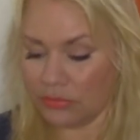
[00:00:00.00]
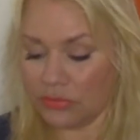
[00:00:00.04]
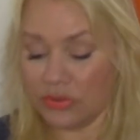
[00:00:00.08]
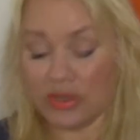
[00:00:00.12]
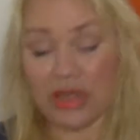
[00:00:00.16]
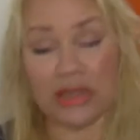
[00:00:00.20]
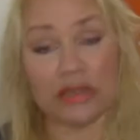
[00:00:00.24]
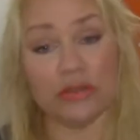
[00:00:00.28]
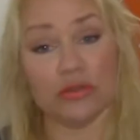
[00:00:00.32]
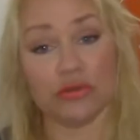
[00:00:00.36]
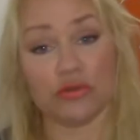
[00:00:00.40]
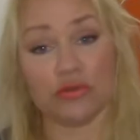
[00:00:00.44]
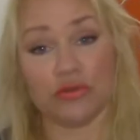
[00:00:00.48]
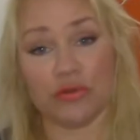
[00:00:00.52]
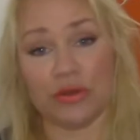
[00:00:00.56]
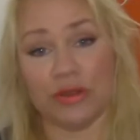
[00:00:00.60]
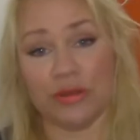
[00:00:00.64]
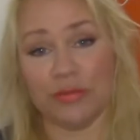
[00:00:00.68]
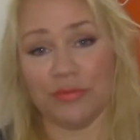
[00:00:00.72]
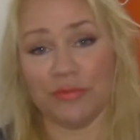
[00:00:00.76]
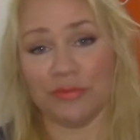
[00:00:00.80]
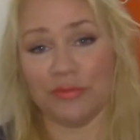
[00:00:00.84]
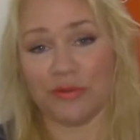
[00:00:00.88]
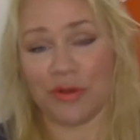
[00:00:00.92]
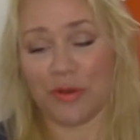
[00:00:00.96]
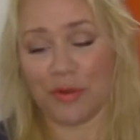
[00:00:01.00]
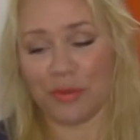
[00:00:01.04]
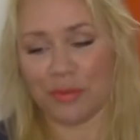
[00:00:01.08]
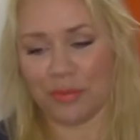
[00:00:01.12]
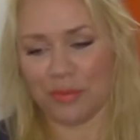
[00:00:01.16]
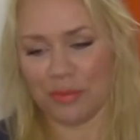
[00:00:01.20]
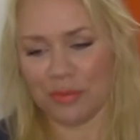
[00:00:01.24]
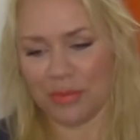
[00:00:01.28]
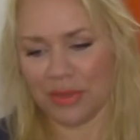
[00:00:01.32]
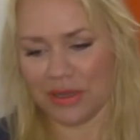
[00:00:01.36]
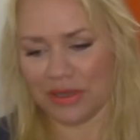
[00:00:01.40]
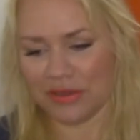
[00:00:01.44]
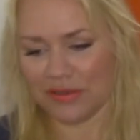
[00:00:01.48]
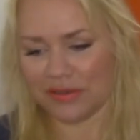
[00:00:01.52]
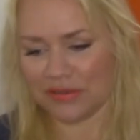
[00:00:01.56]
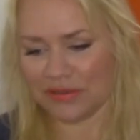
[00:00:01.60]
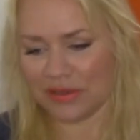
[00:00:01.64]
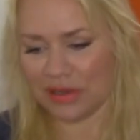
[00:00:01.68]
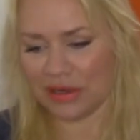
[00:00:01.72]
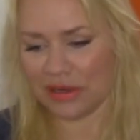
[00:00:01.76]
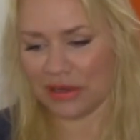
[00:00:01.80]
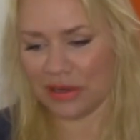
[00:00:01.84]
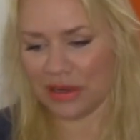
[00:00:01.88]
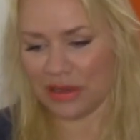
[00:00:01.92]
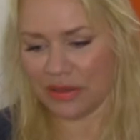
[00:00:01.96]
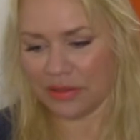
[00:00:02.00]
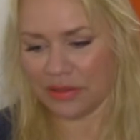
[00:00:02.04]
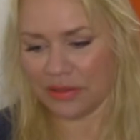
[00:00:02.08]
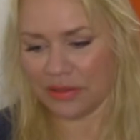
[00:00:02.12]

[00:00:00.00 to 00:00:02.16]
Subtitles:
night cream from Estelle